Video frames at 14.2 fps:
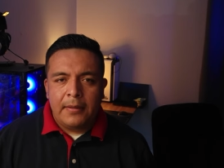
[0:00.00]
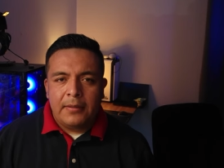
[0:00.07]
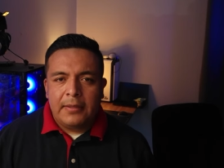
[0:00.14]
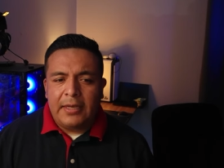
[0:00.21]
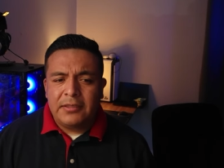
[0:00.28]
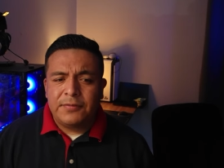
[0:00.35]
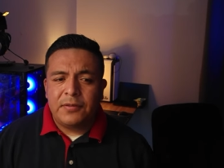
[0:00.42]

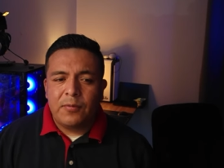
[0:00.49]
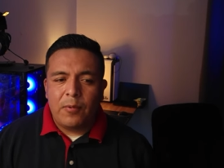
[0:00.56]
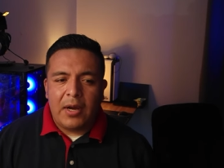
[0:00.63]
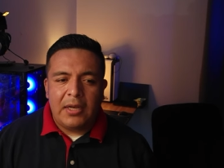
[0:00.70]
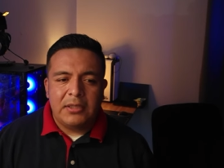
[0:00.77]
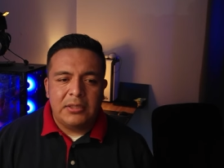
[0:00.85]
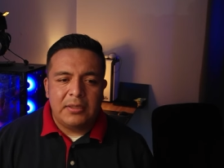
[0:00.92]
Thanks for
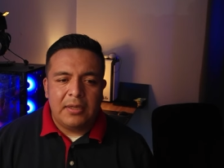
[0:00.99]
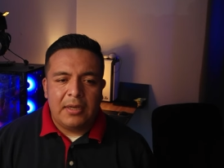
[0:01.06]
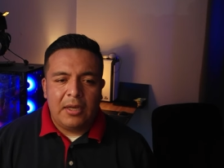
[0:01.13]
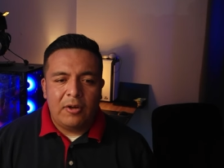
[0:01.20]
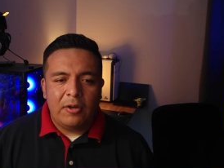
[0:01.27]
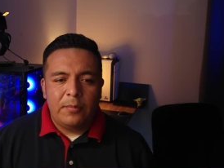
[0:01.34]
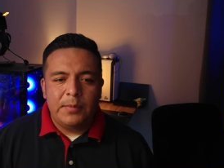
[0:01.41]
watching. I
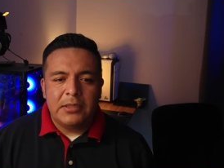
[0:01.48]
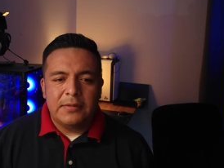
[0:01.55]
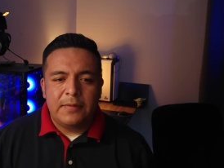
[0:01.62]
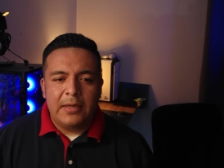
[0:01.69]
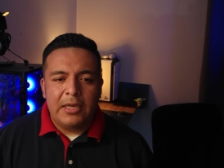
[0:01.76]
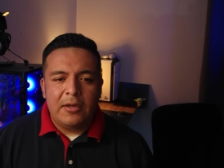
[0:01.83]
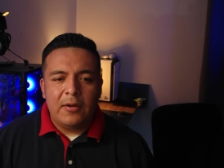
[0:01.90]
hope this
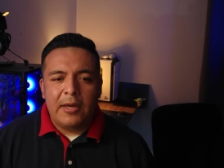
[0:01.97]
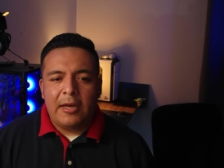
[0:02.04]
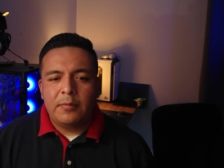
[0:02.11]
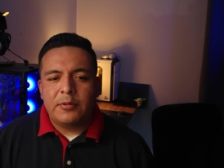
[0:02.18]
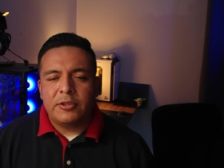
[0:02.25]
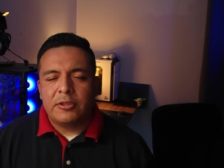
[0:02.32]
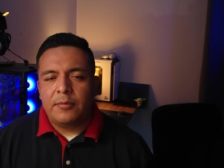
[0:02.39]
video
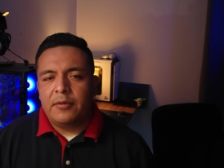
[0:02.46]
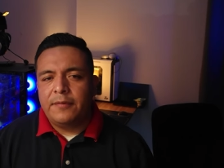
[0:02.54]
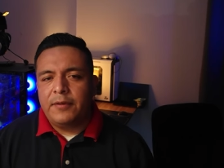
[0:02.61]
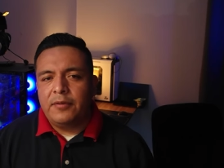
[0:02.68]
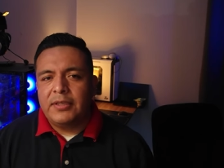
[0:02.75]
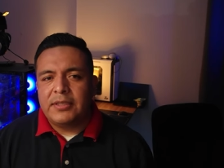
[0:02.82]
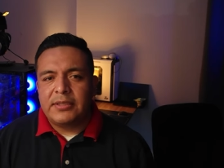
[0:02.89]
helps some of
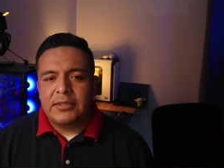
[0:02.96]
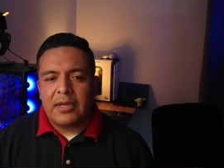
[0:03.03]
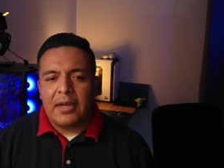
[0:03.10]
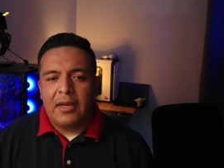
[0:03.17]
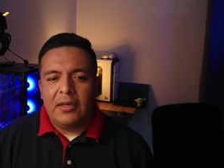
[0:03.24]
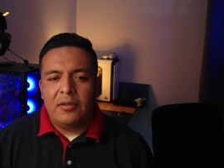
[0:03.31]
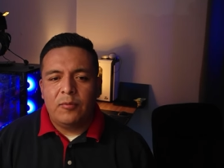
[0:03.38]
you
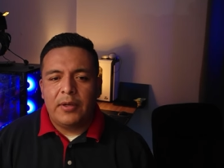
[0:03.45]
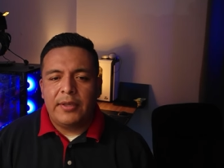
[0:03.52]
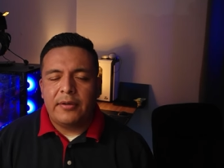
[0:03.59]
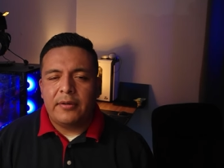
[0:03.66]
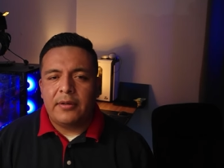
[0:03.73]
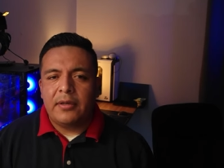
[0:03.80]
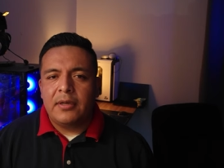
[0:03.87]
decide
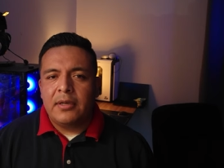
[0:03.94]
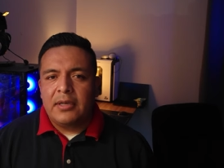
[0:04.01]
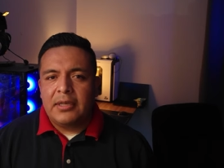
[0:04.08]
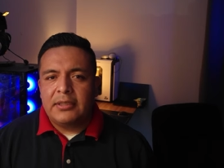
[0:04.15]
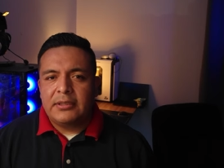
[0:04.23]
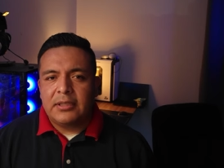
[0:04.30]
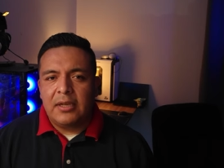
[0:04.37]
whether
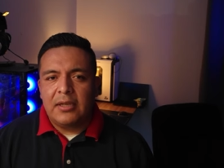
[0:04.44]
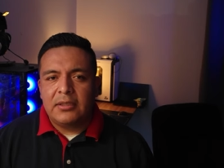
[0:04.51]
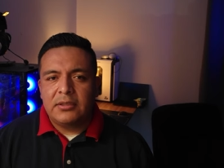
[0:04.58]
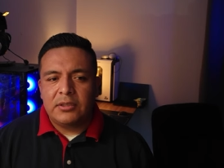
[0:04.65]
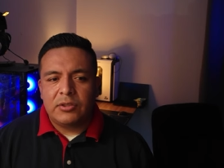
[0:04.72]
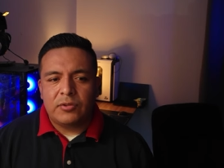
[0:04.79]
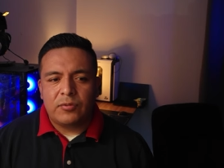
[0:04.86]

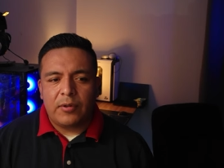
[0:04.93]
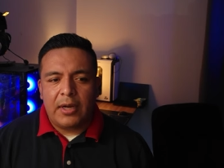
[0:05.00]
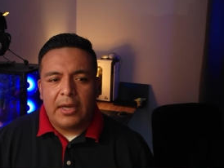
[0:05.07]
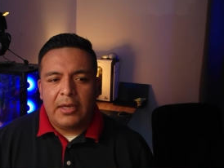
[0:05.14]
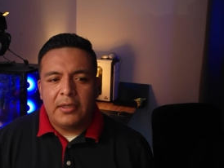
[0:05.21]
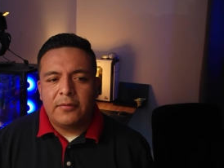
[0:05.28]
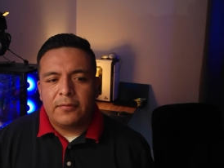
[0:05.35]
Acellus is
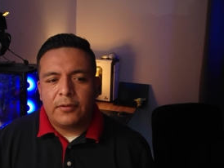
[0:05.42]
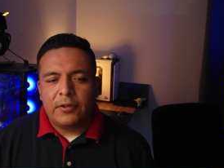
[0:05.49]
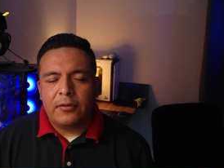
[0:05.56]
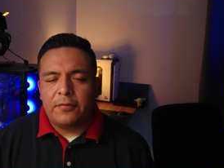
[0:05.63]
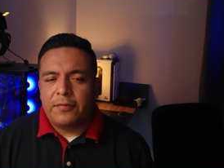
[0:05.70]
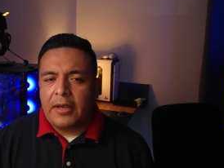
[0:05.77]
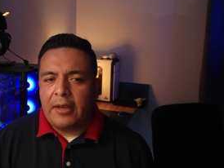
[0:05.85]
right for
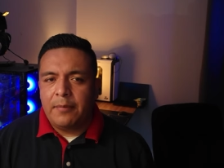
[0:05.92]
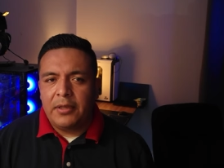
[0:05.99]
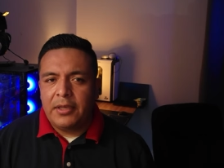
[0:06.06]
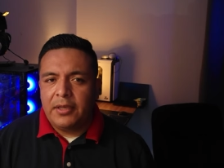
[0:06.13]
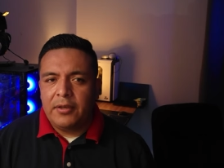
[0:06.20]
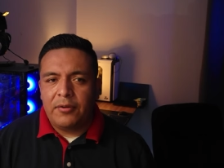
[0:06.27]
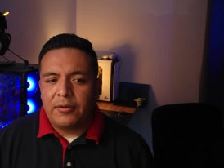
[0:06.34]
your
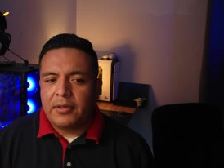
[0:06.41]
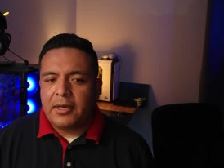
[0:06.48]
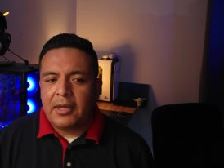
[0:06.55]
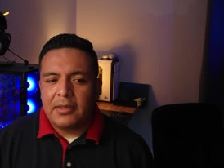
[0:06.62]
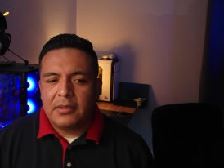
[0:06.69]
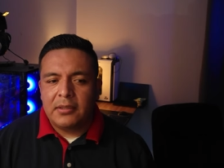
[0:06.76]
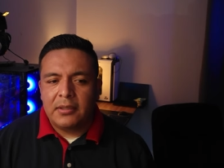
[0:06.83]
family or
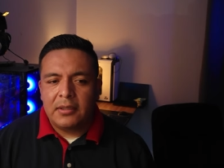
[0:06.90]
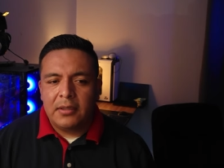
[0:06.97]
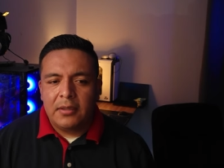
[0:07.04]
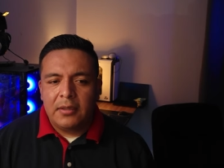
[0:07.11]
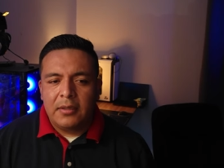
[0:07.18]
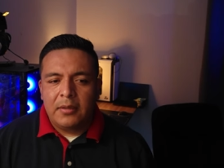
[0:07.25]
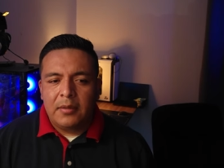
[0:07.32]
not.
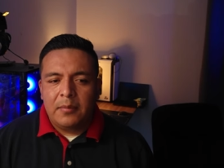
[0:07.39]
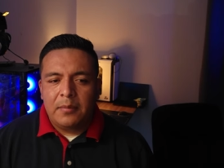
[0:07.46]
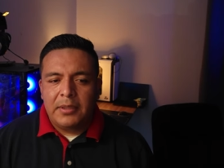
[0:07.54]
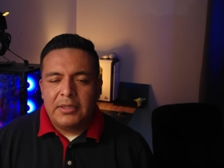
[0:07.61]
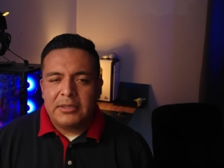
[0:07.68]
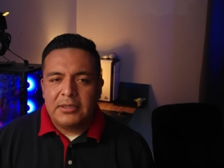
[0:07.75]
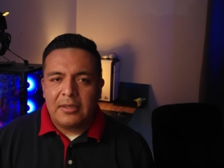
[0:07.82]

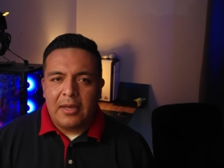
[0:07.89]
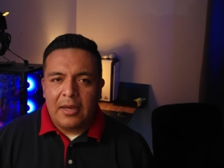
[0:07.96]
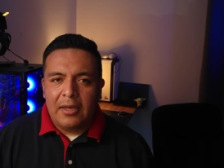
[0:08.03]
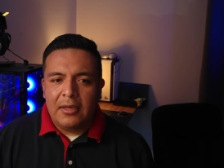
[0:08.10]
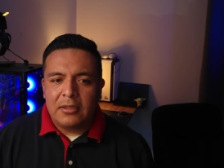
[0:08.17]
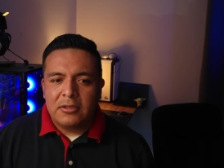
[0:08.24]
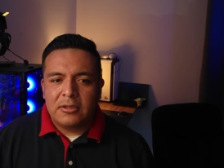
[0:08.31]
Please like and